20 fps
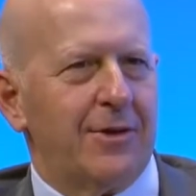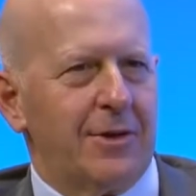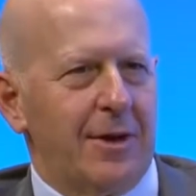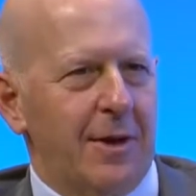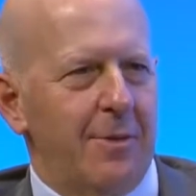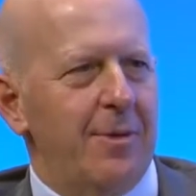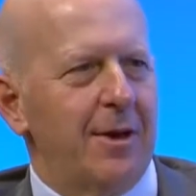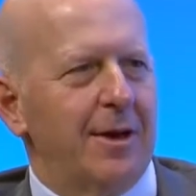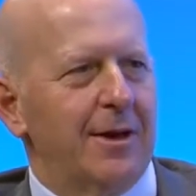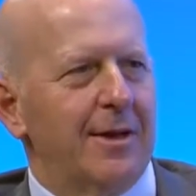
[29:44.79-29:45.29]
It's
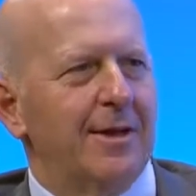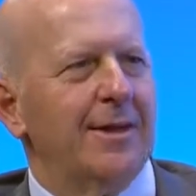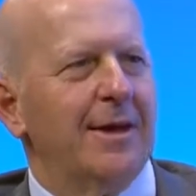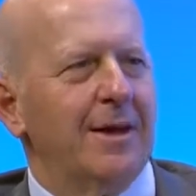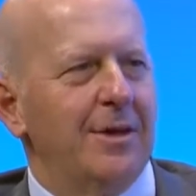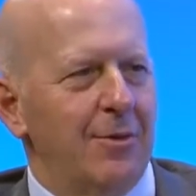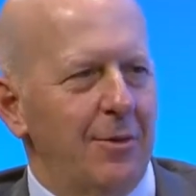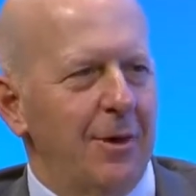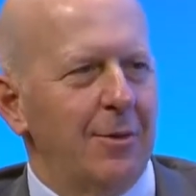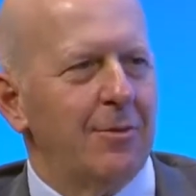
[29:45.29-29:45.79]
going to be a
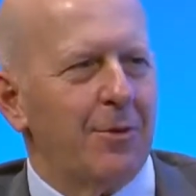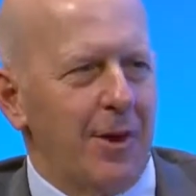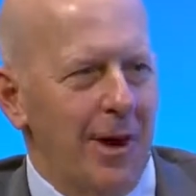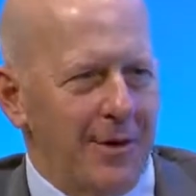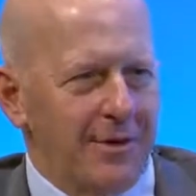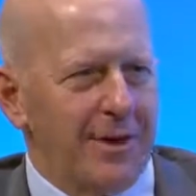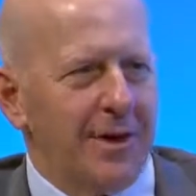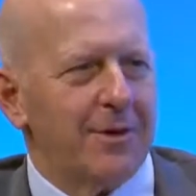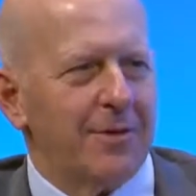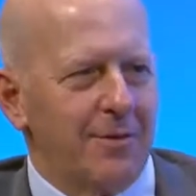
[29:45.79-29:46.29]
continuing
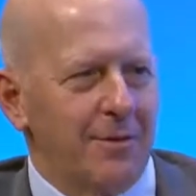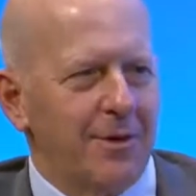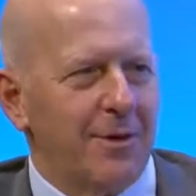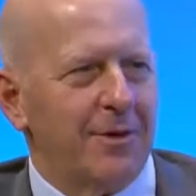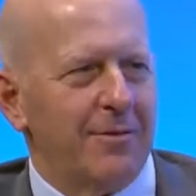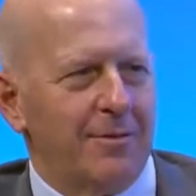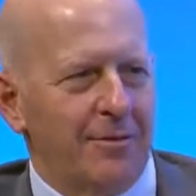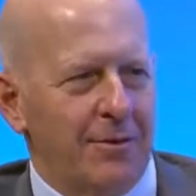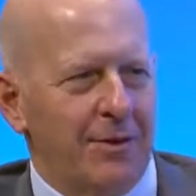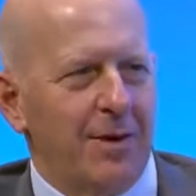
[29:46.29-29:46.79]
process for,
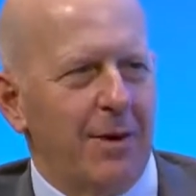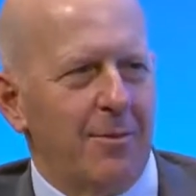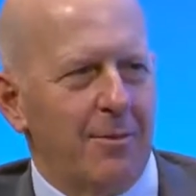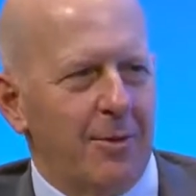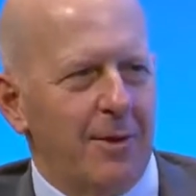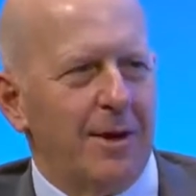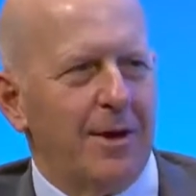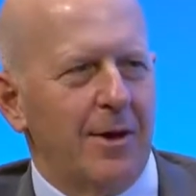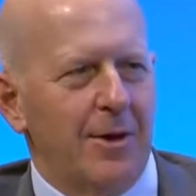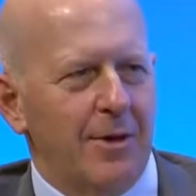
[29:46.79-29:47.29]
yes, for a
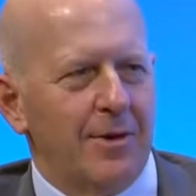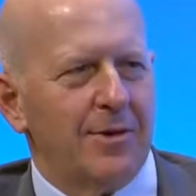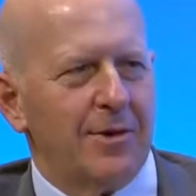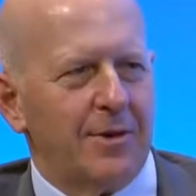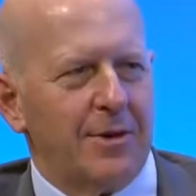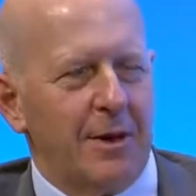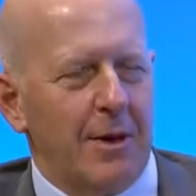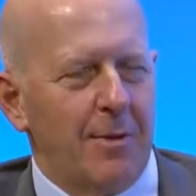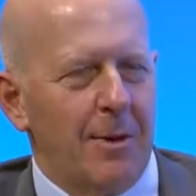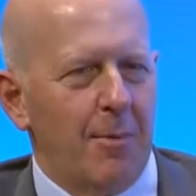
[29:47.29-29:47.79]
number of years.
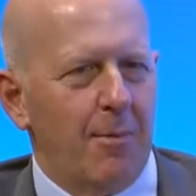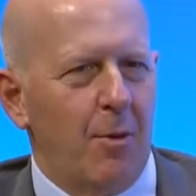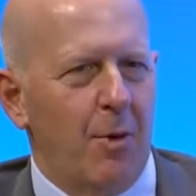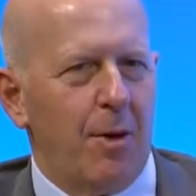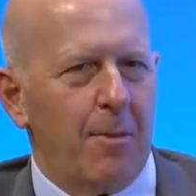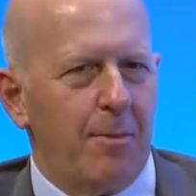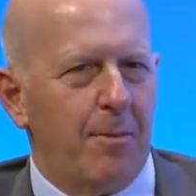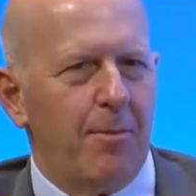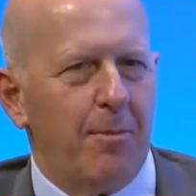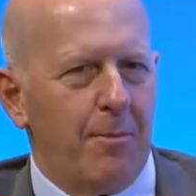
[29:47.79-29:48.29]
It's, yes, going to be
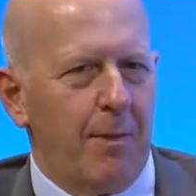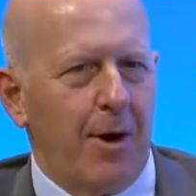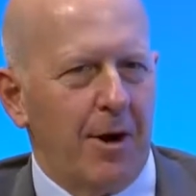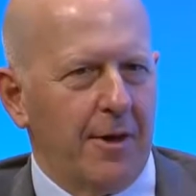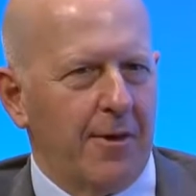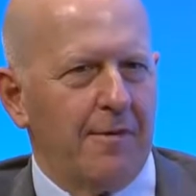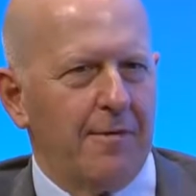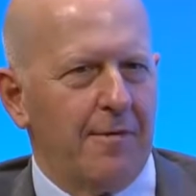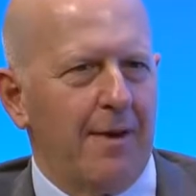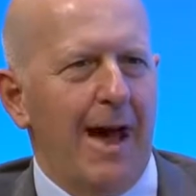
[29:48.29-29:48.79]
more part
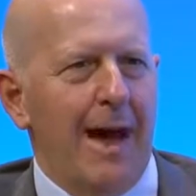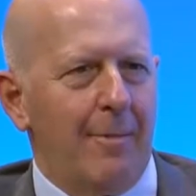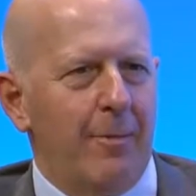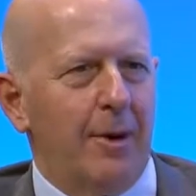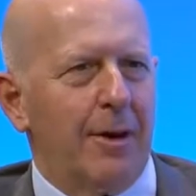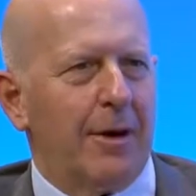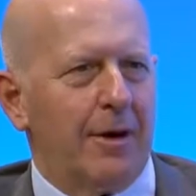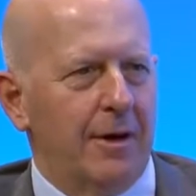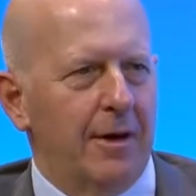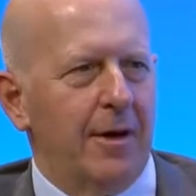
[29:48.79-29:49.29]
of the
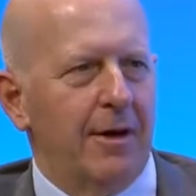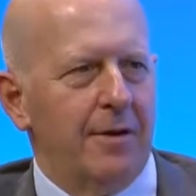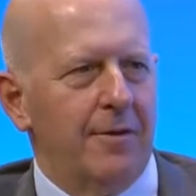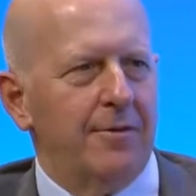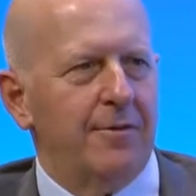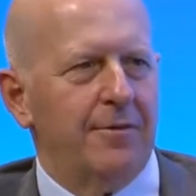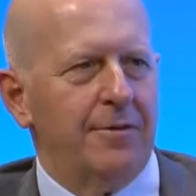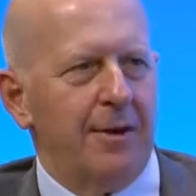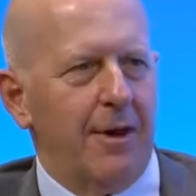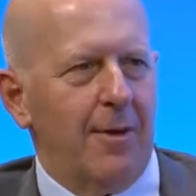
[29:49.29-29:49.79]
fabric
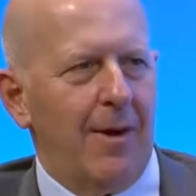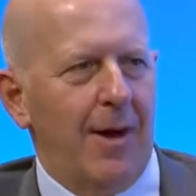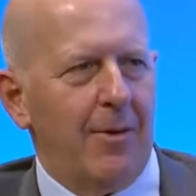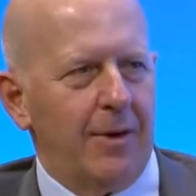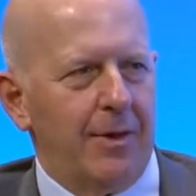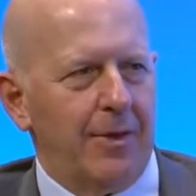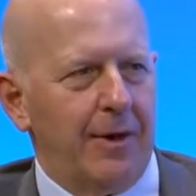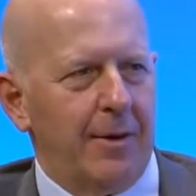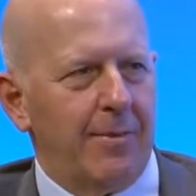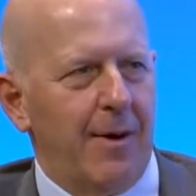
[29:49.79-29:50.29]
of, you know, how we
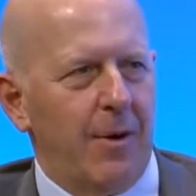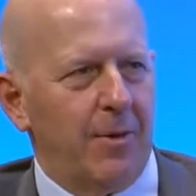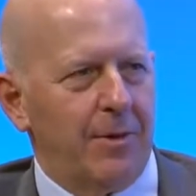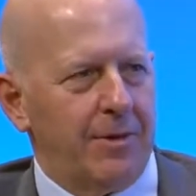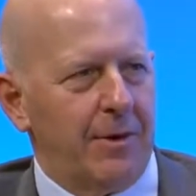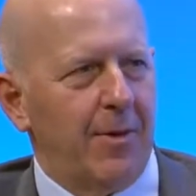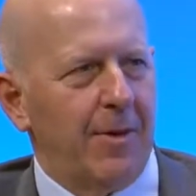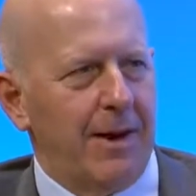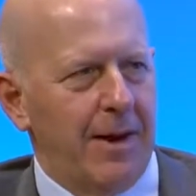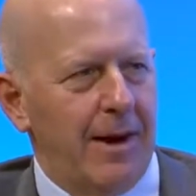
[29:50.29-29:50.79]
think about what's
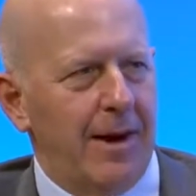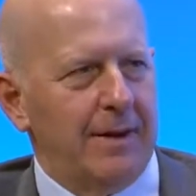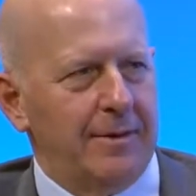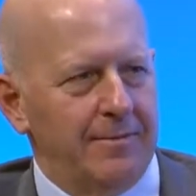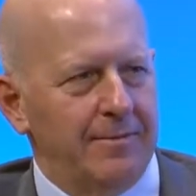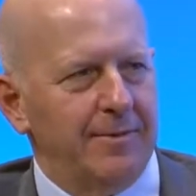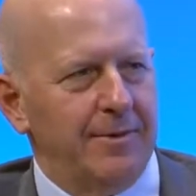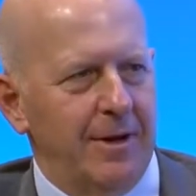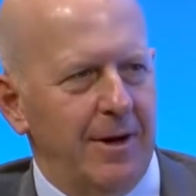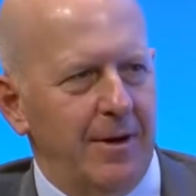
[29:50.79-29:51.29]
going on,
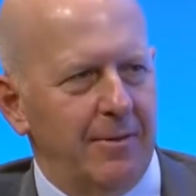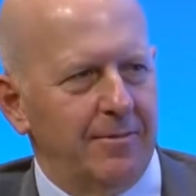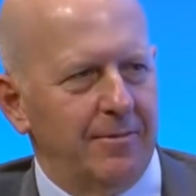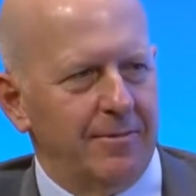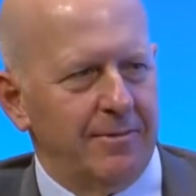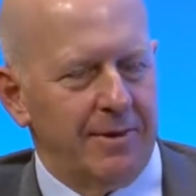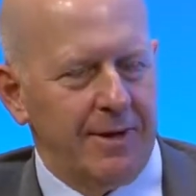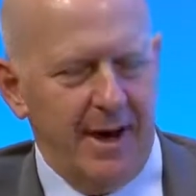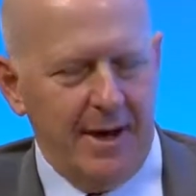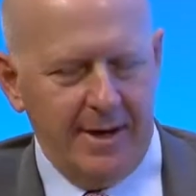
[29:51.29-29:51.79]
you right, know,
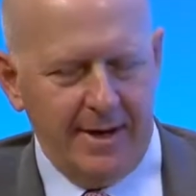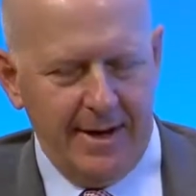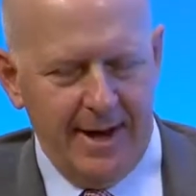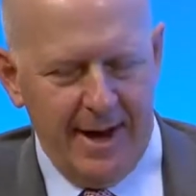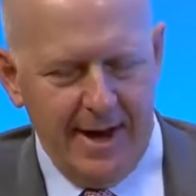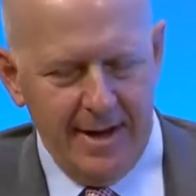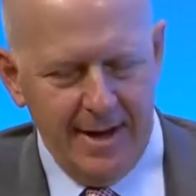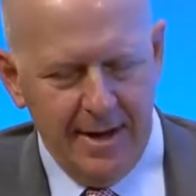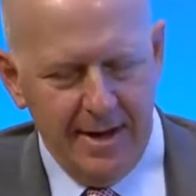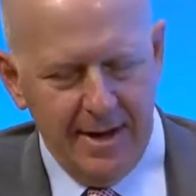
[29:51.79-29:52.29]
day to
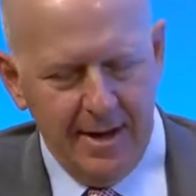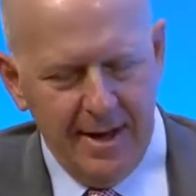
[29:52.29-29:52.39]
day.